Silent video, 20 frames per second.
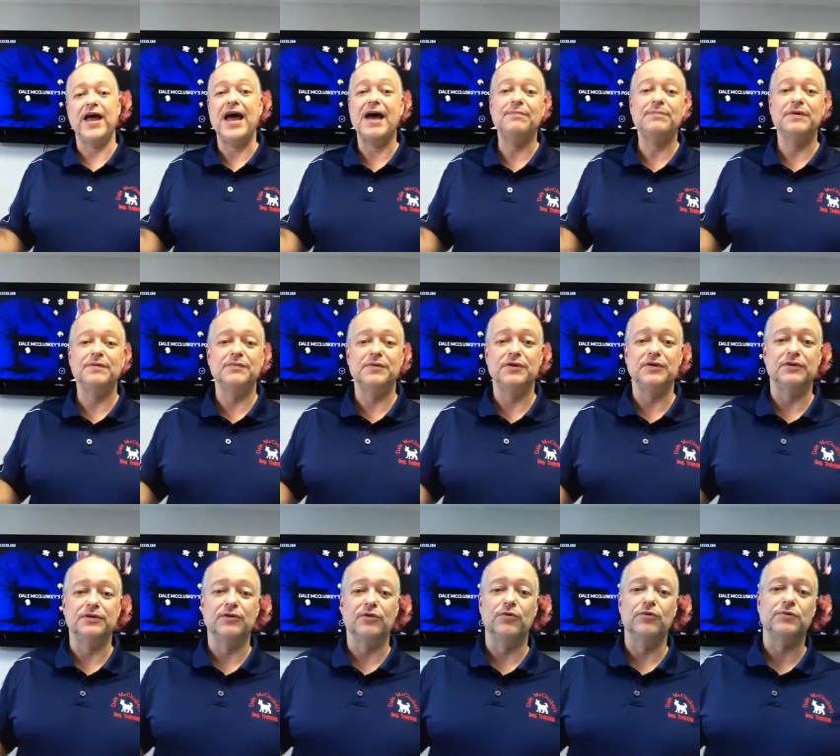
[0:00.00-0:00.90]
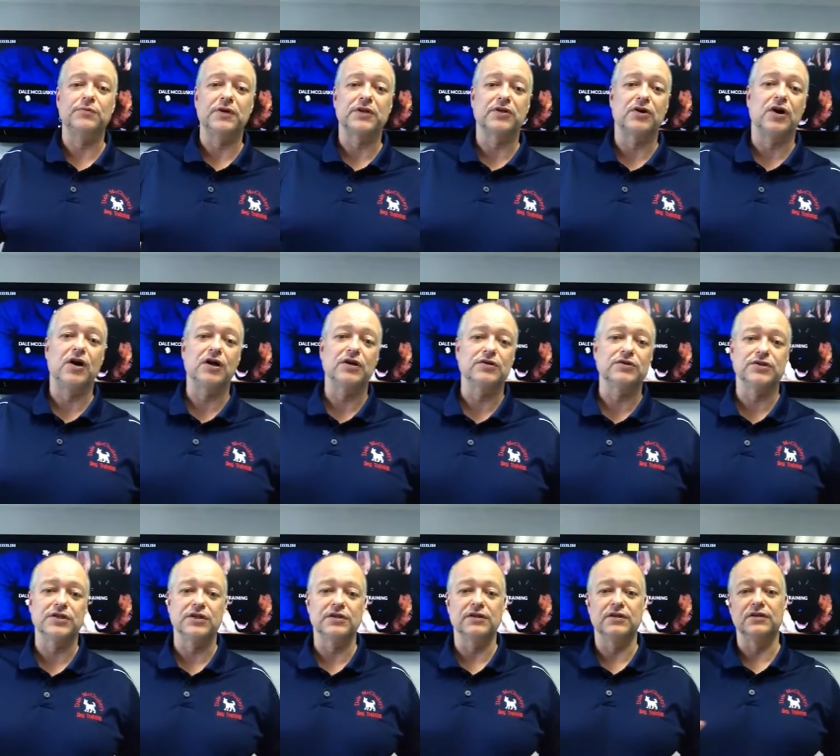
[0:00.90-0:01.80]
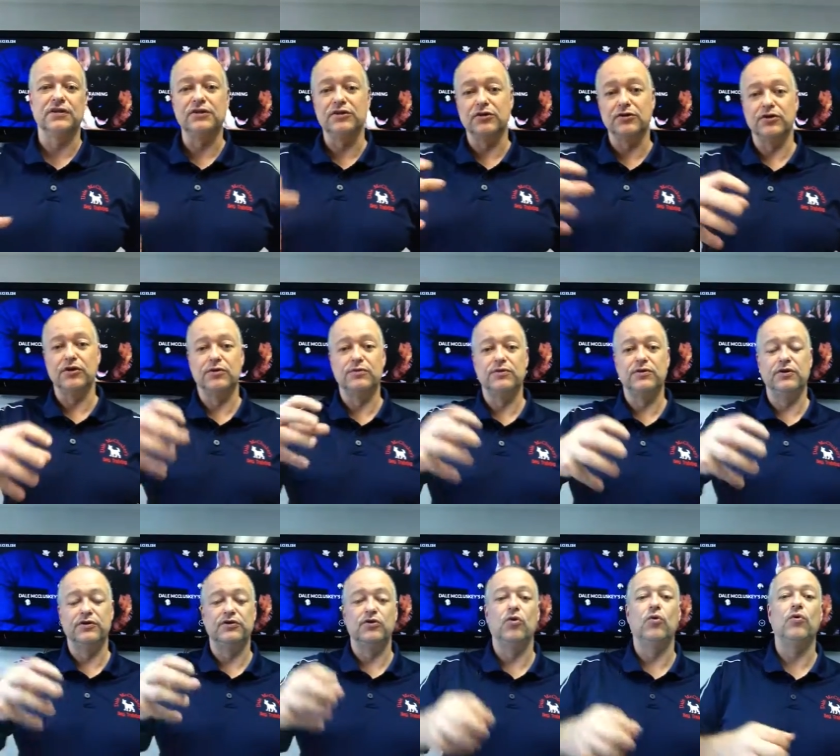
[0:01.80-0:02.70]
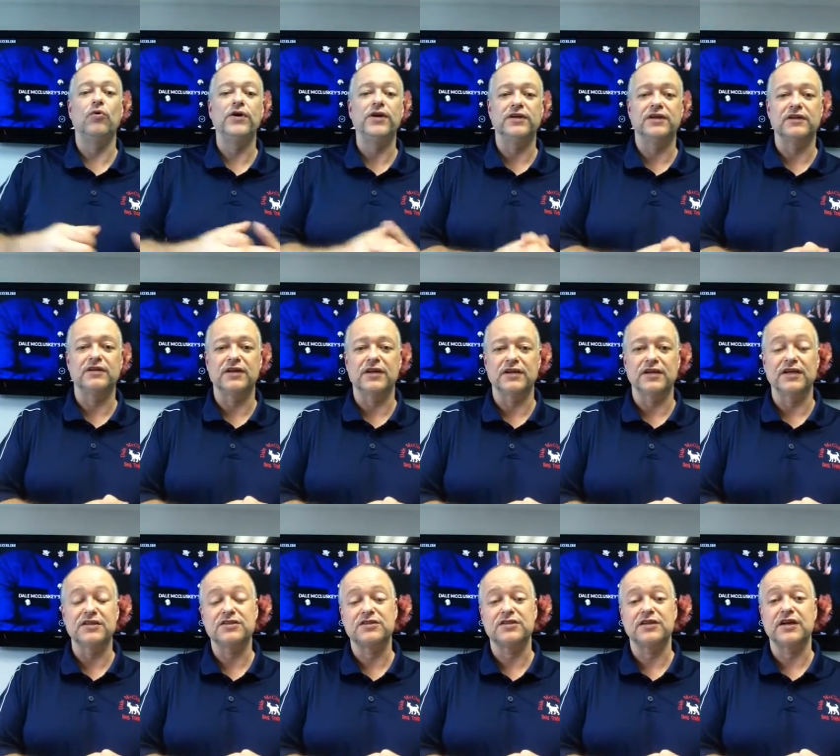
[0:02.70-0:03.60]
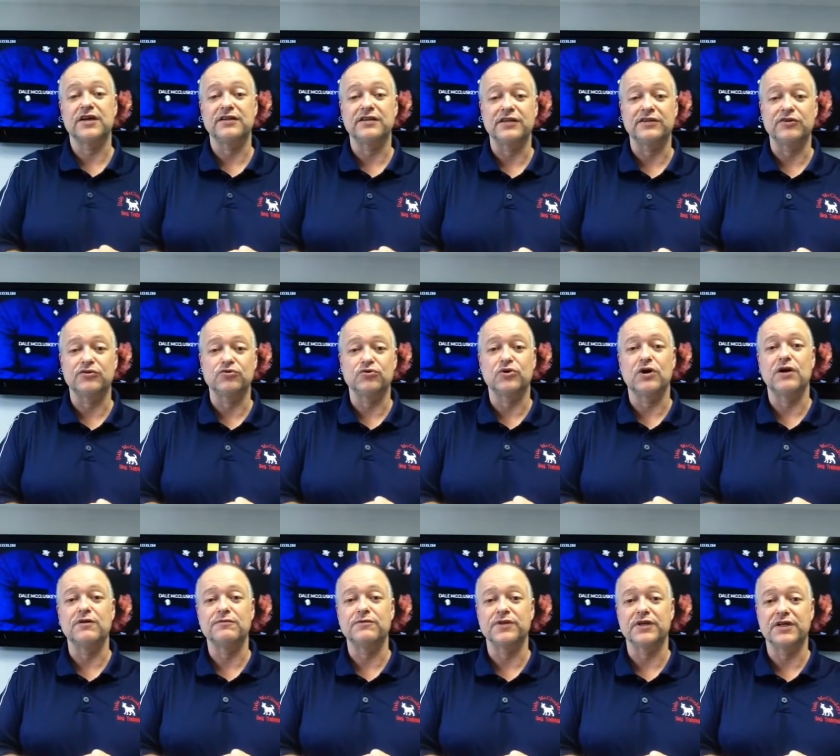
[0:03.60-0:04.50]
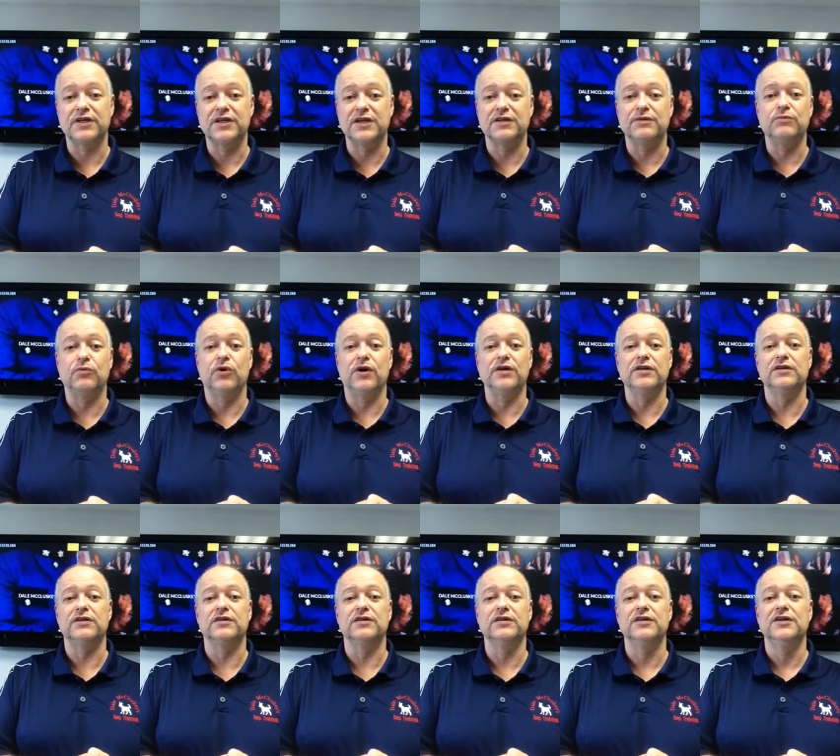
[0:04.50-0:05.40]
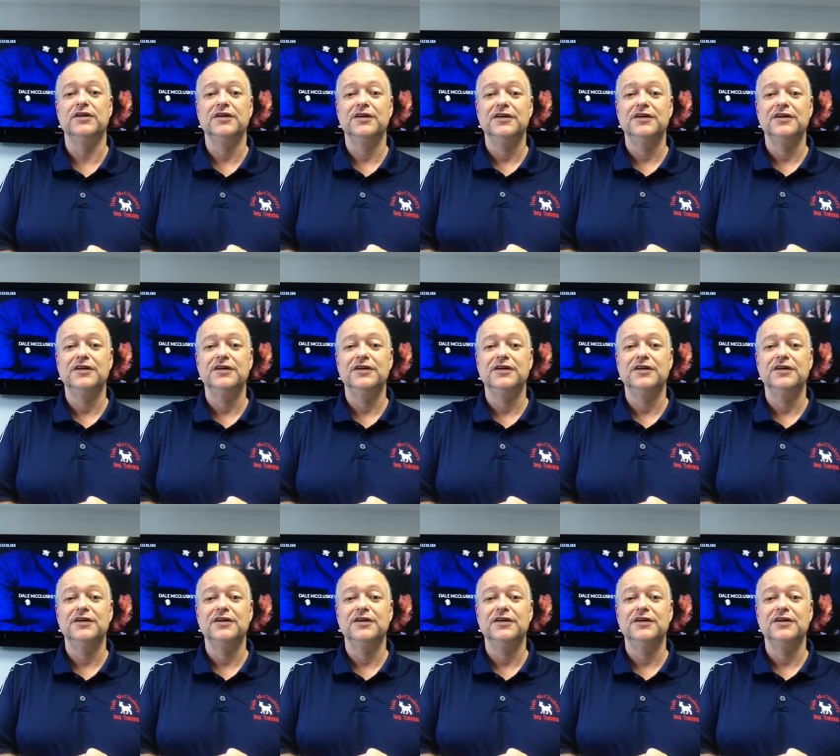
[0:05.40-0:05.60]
Happy Meal going through McDonald's, and the toy and the thing. That's kind of like the draw for the kid wanting to